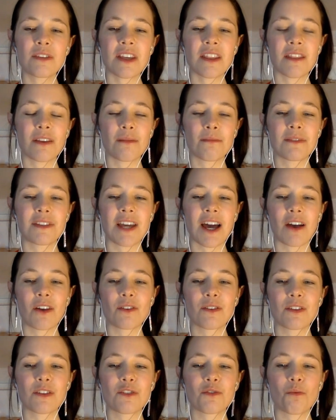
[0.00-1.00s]
in them
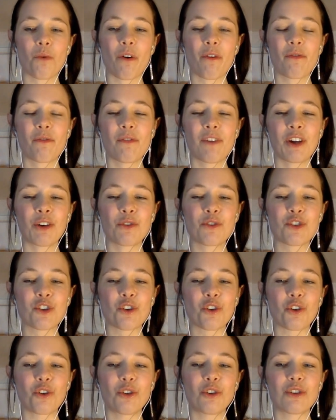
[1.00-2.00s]
tells us what feels
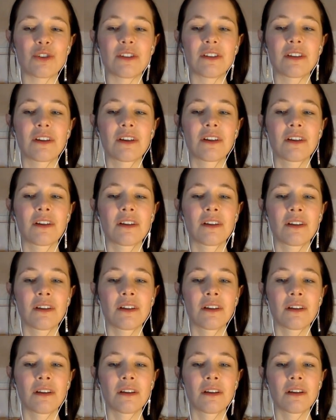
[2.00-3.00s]
good,
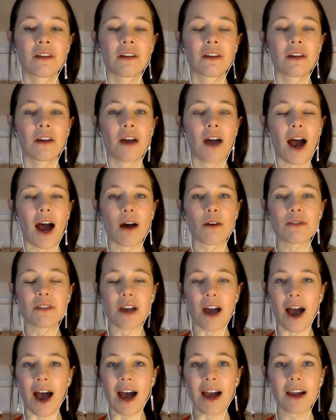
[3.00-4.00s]
how to
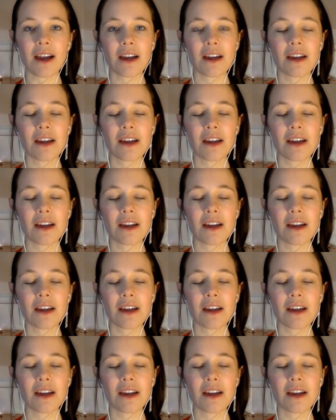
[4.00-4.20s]
act,